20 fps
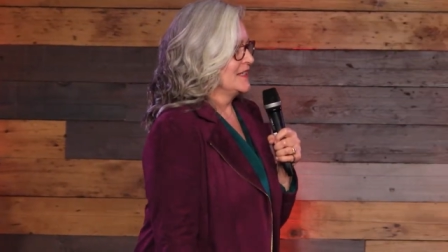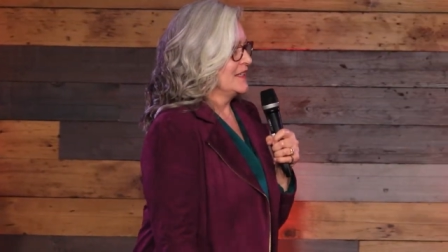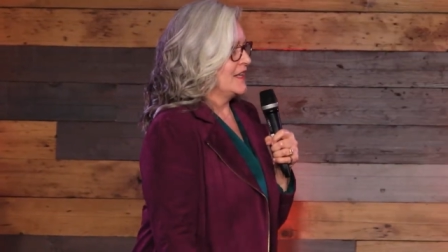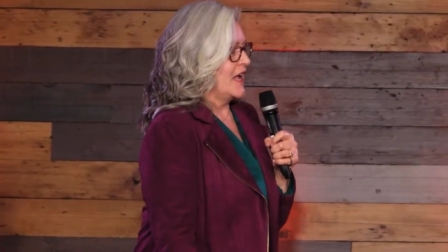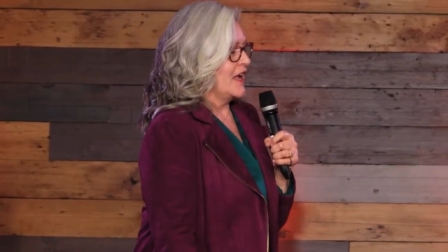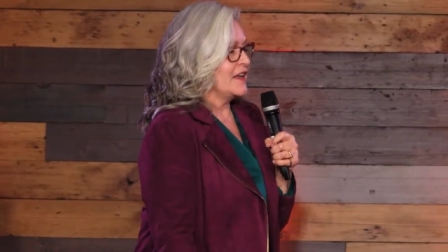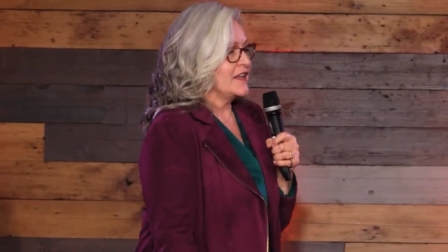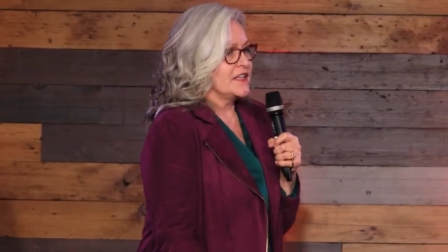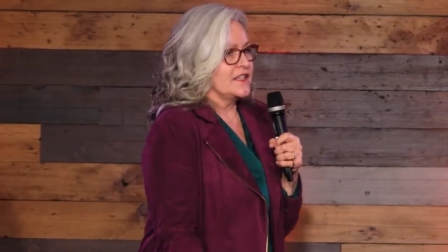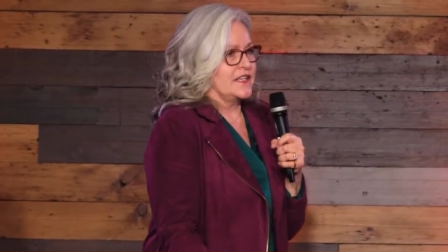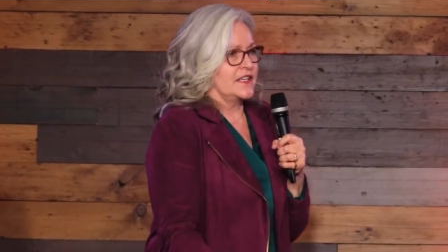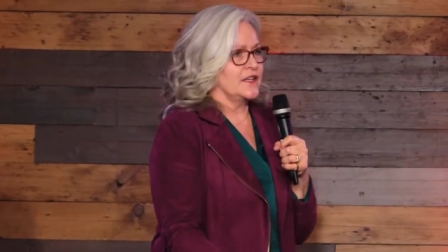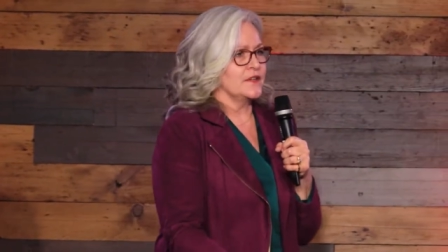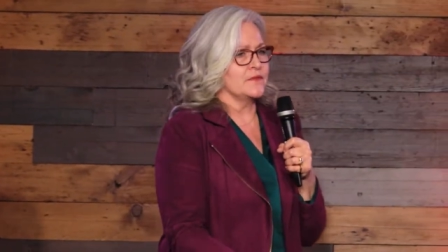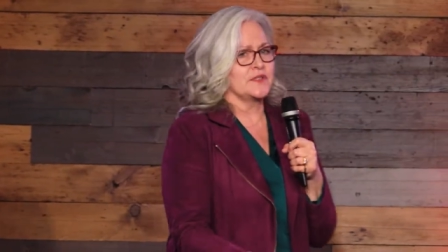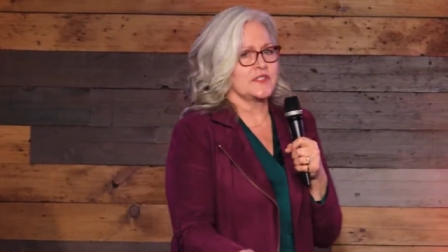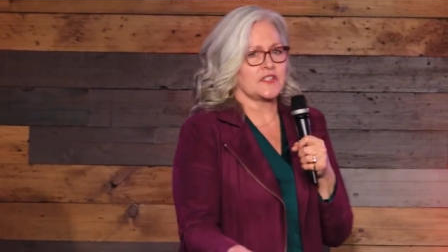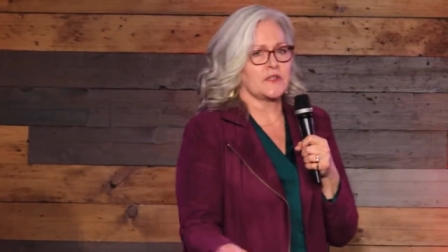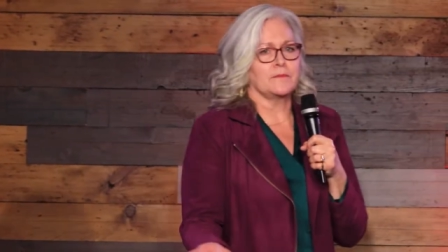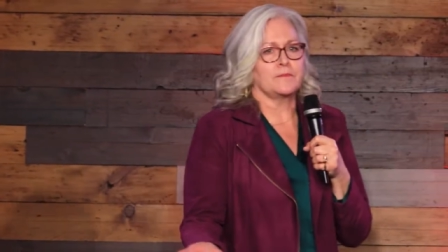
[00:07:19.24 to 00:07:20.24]
And he
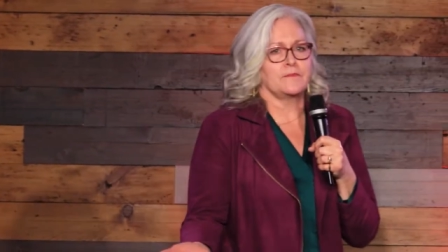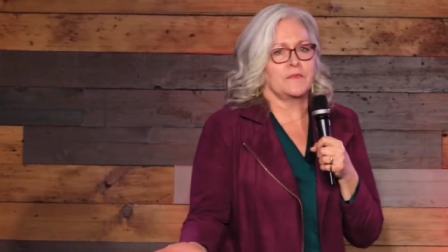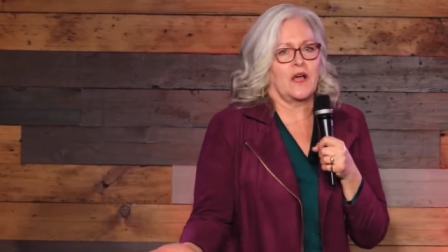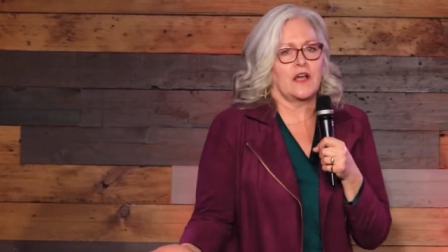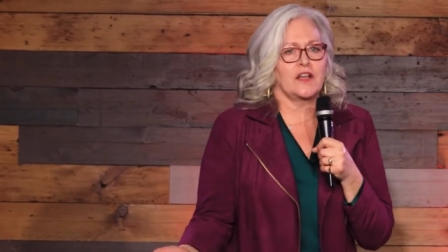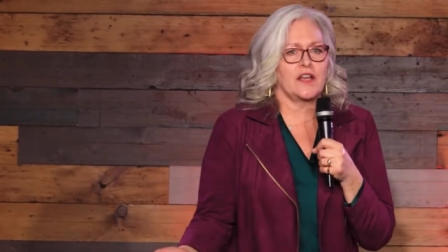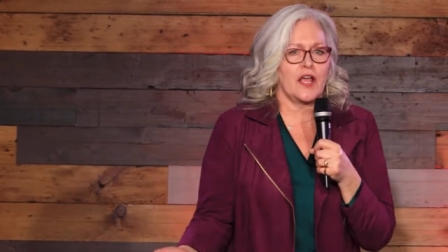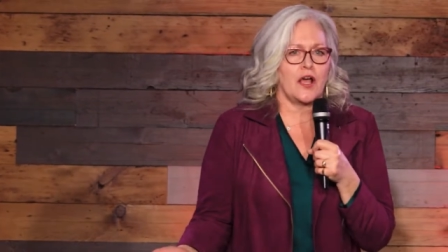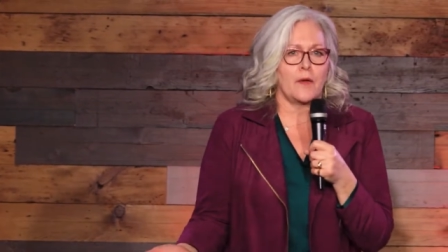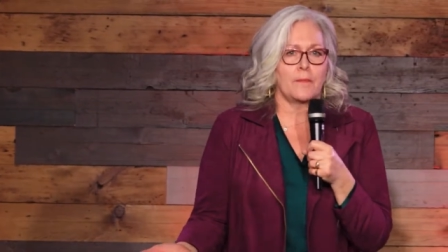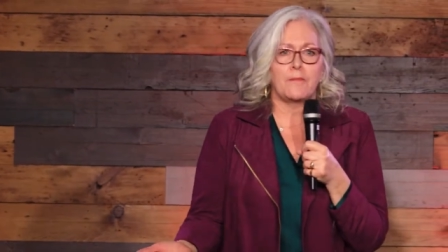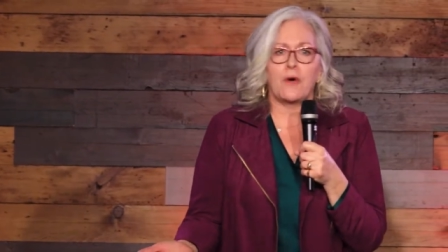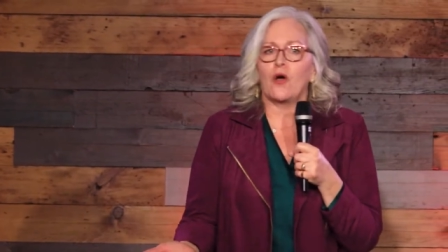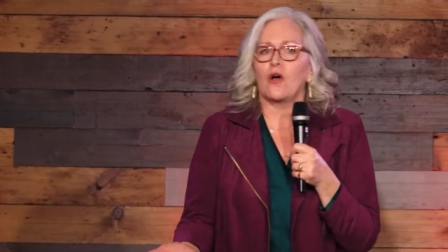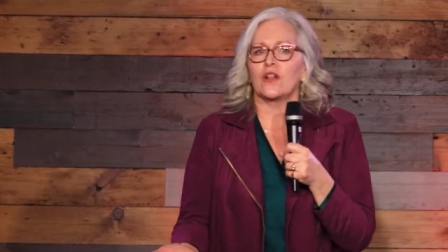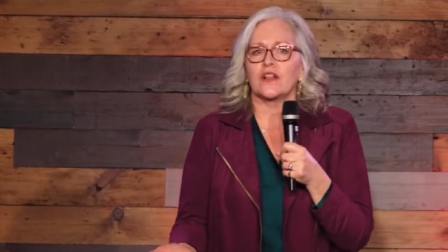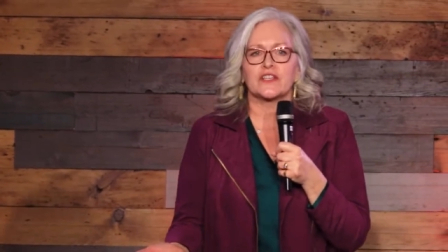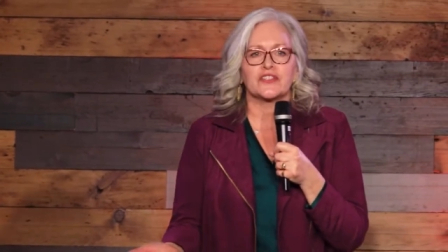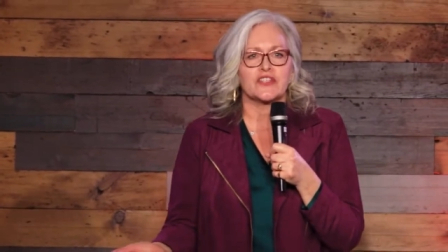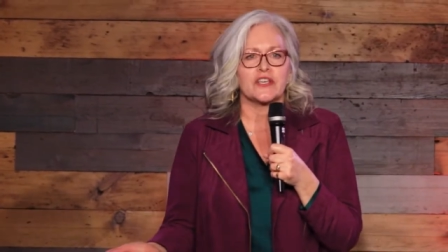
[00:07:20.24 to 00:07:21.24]
was a
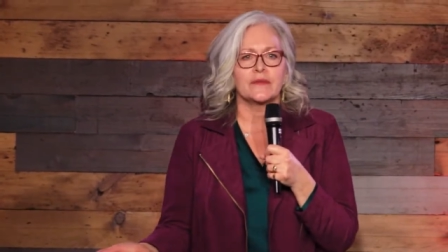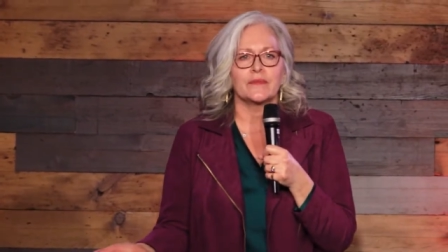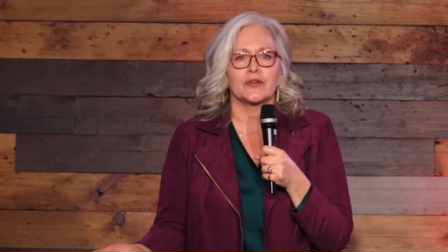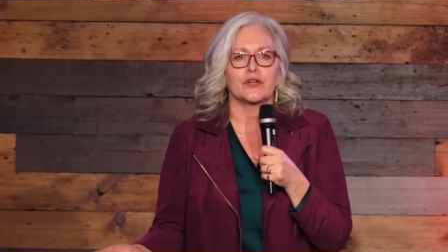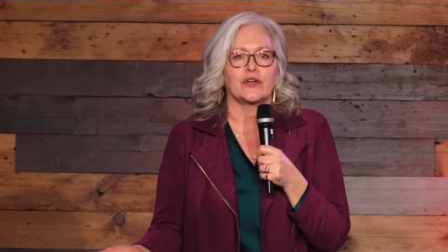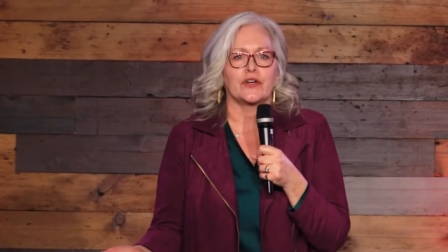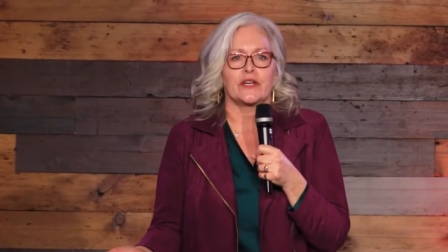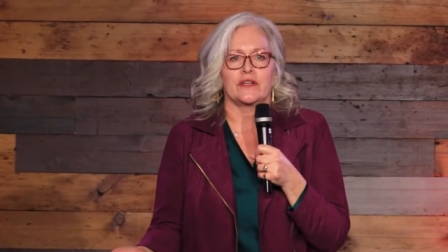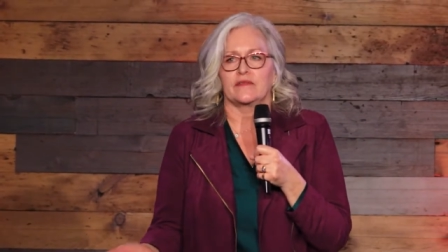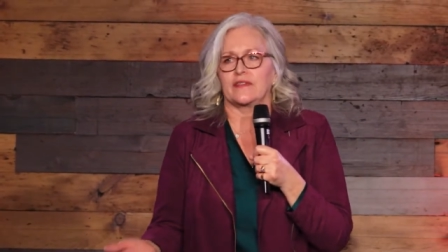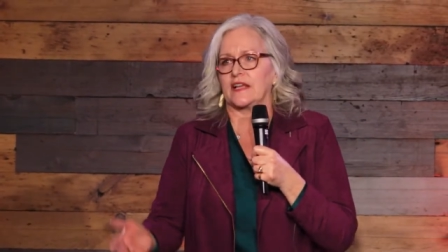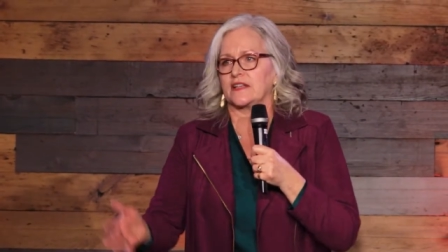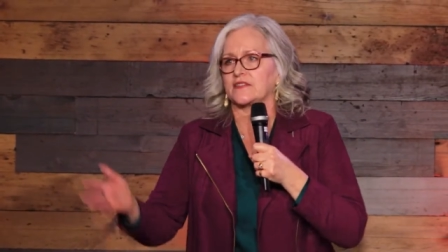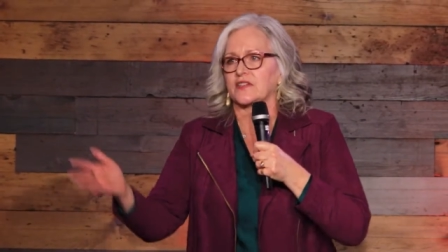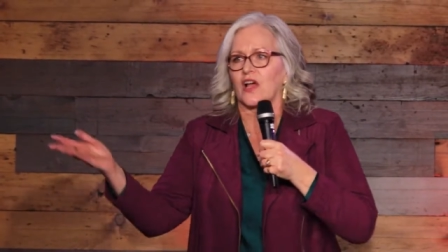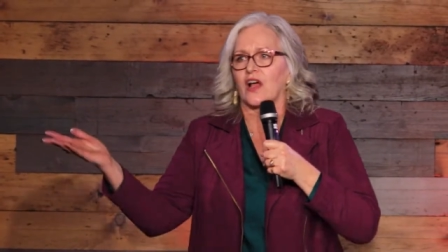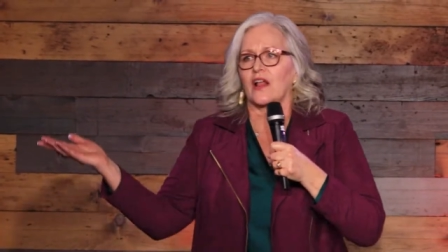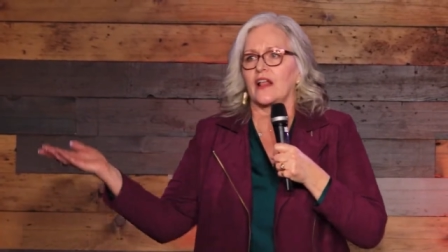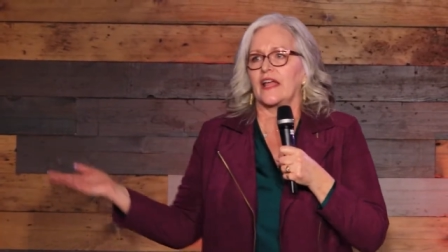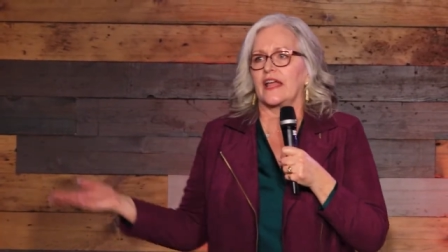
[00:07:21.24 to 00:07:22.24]
Polish immigrant. That's
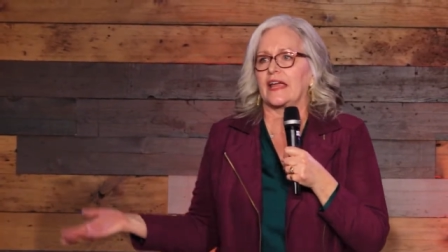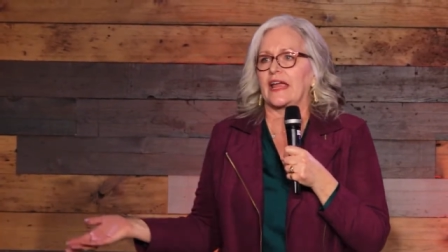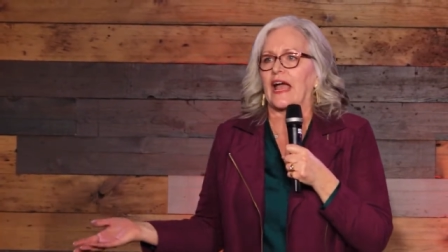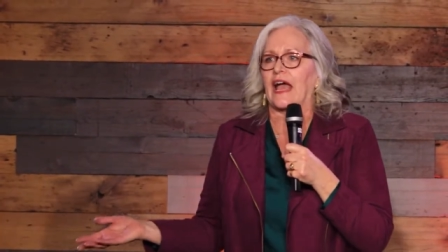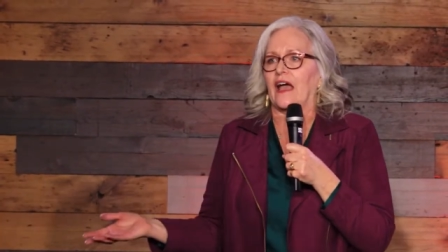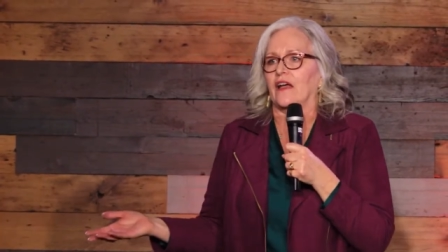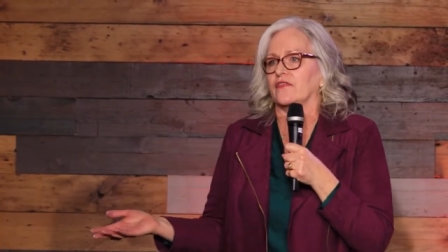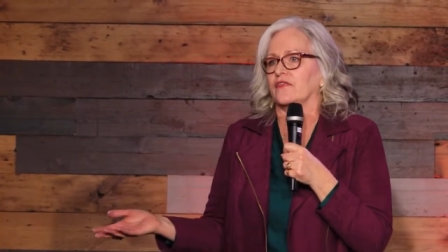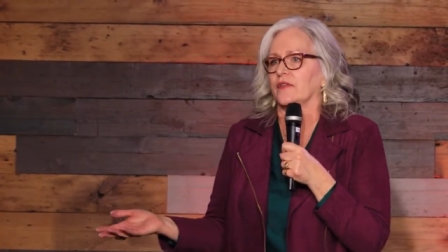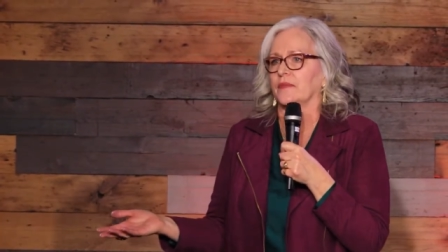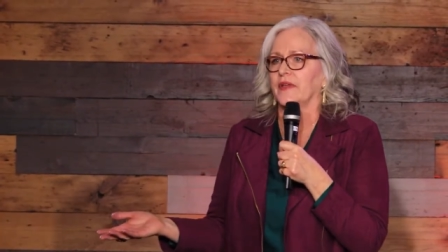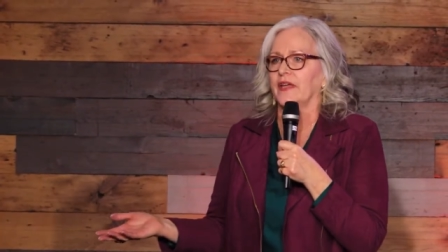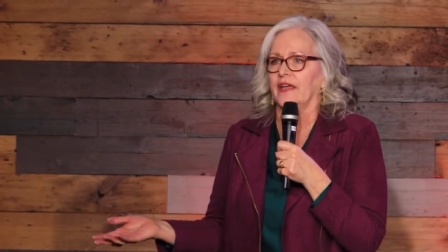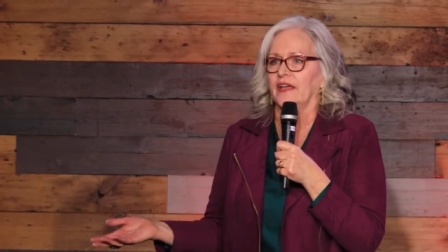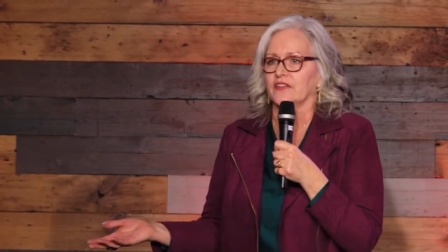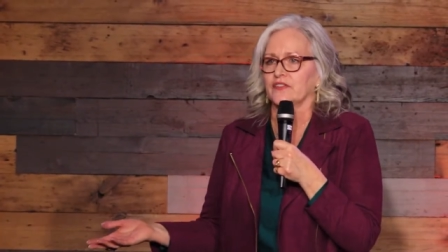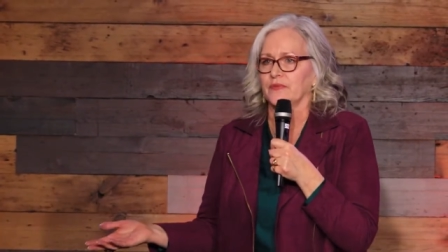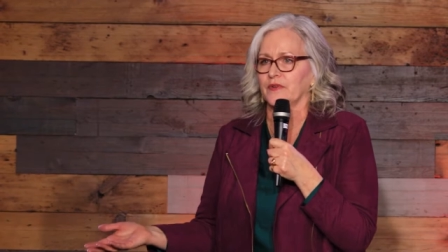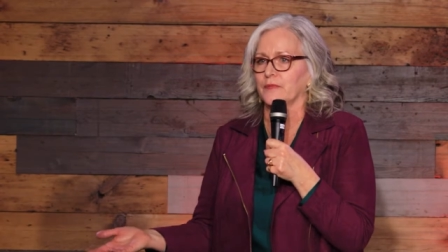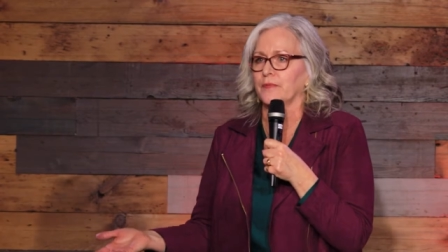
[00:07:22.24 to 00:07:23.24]
all I got from
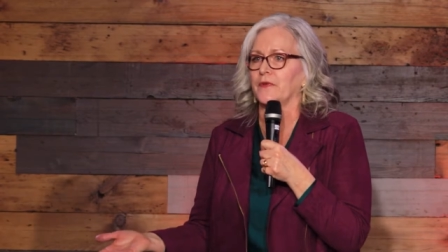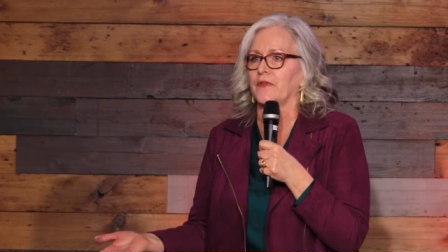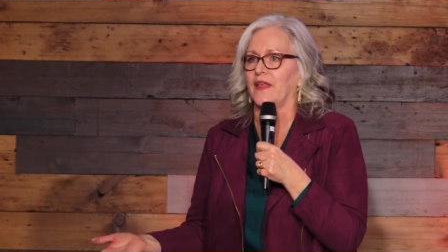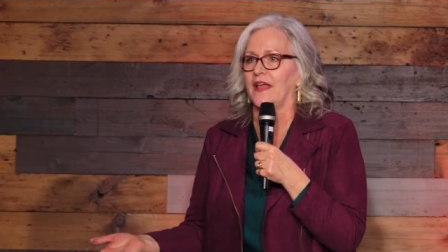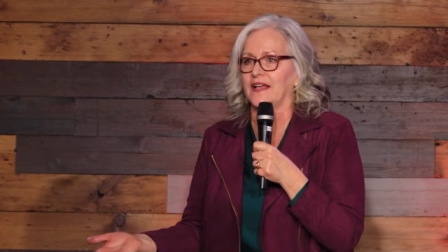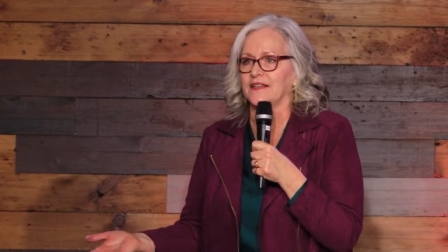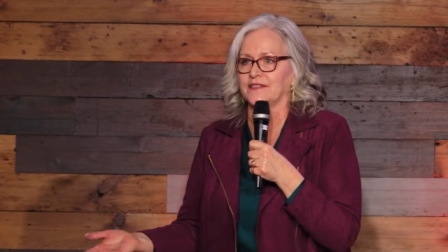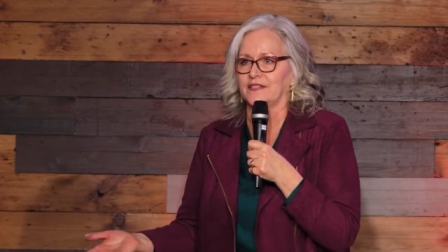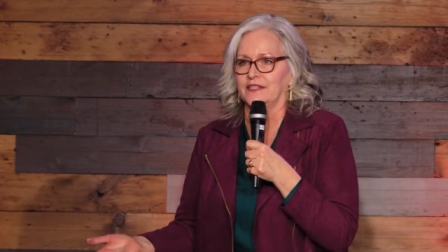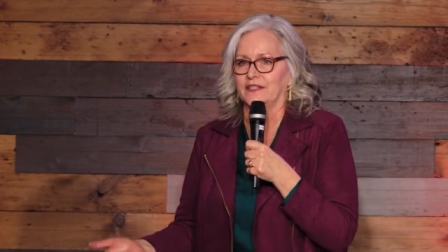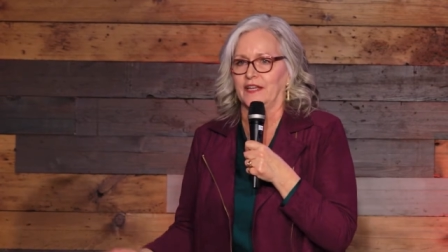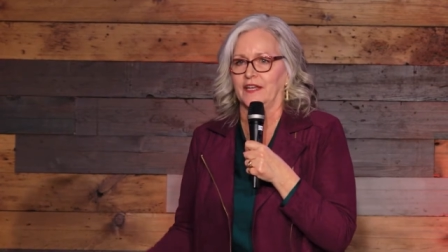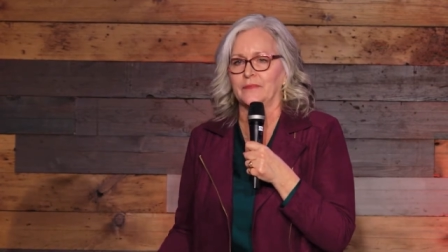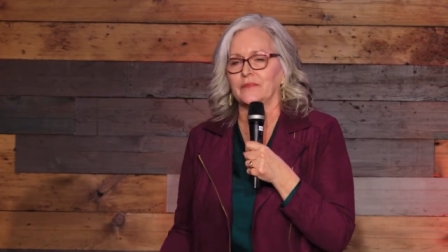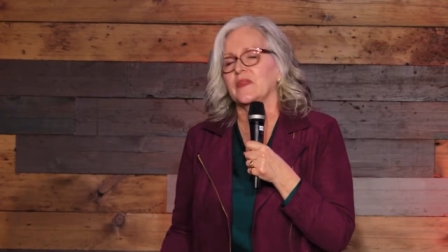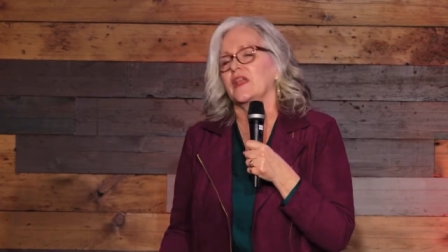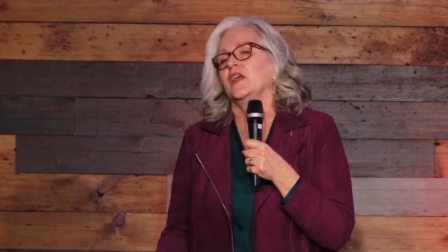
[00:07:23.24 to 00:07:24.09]
Kashmir Pulaski Day.